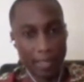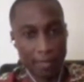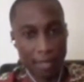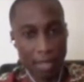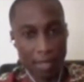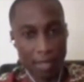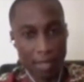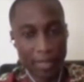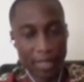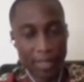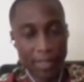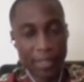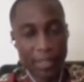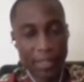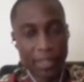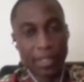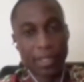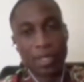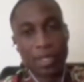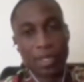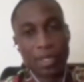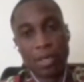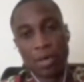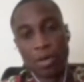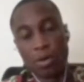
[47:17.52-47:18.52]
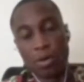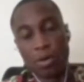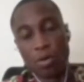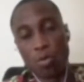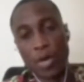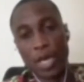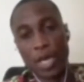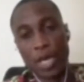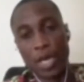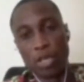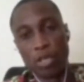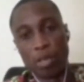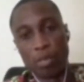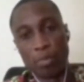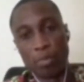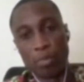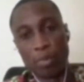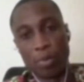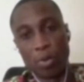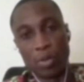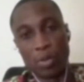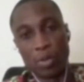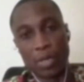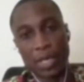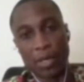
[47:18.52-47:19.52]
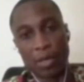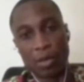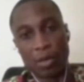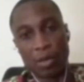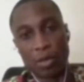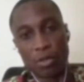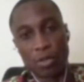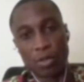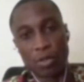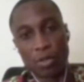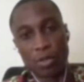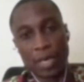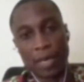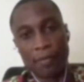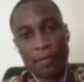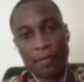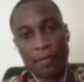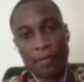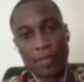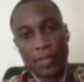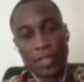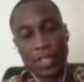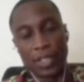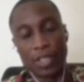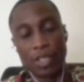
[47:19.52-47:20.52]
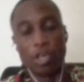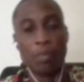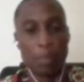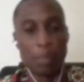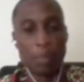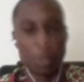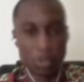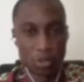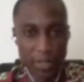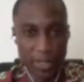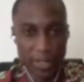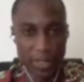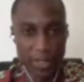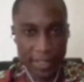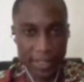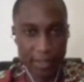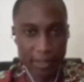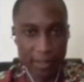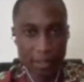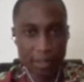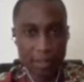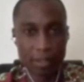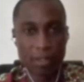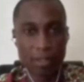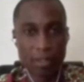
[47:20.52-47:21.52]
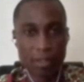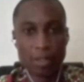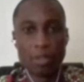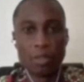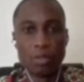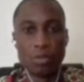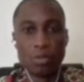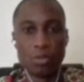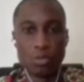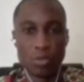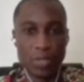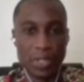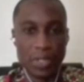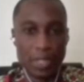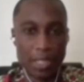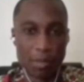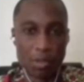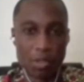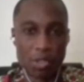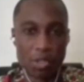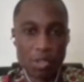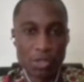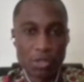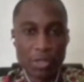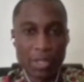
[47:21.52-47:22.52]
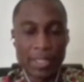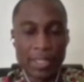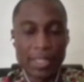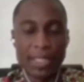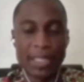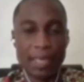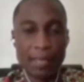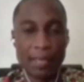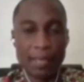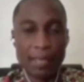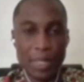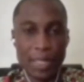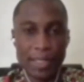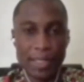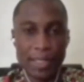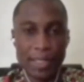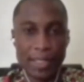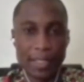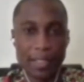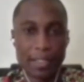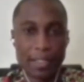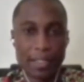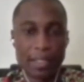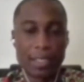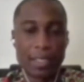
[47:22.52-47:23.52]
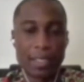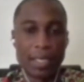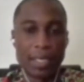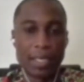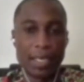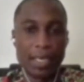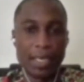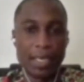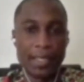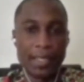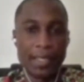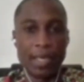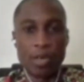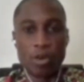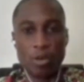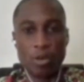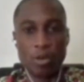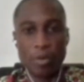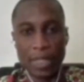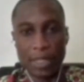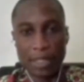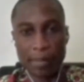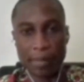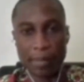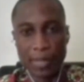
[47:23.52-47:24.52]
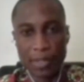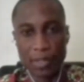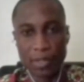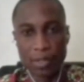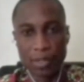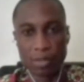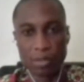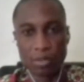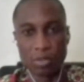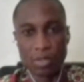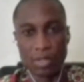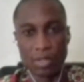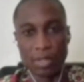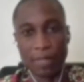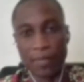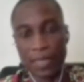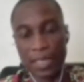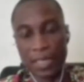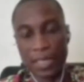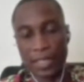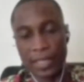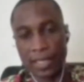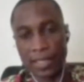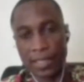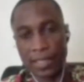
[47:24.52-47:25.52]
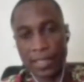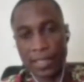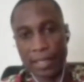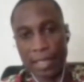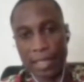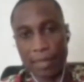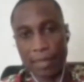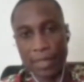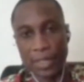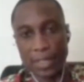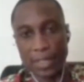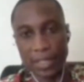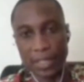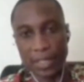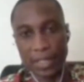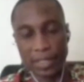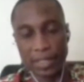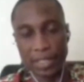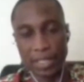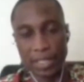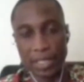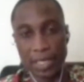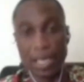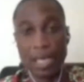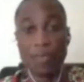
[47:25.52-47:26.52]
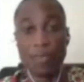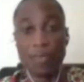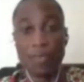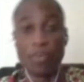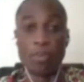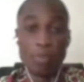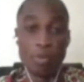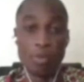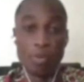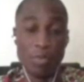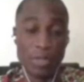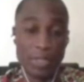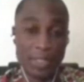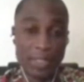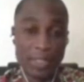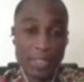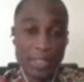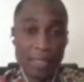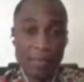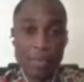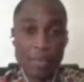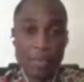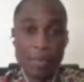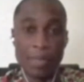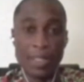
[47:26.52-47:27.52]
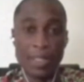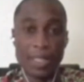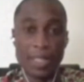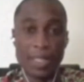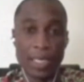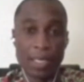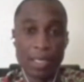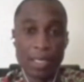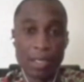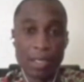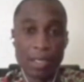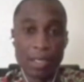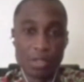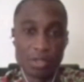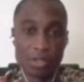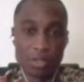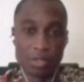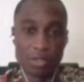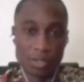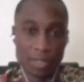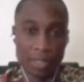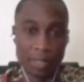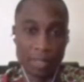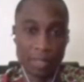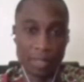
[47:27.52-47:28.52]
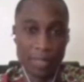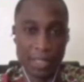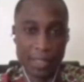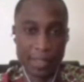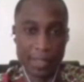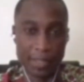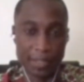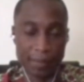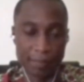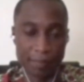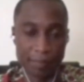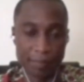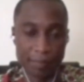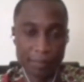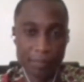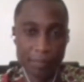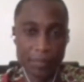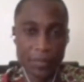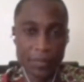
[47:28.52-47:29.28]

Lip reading: environment where young people can also have the opportunity to demonstrate their ability and their commitment to the fight against climate change and for promoting environmental sustainability.